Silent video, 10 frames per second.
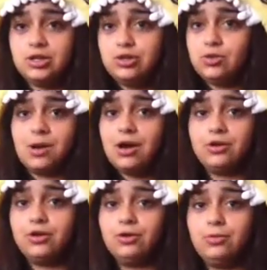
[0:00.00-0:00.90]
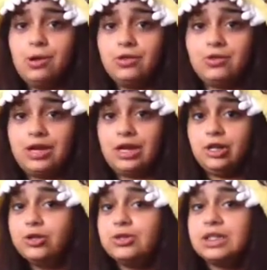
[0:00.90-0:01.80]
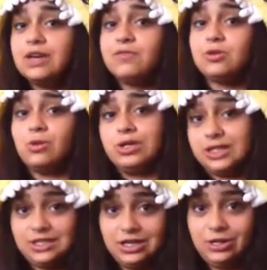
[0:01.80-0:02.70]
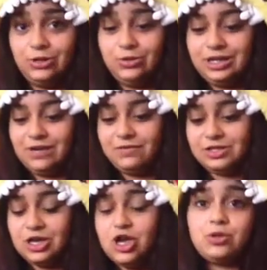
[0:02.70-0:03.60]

no matter whether that includes gifts or it doesn't include gifts.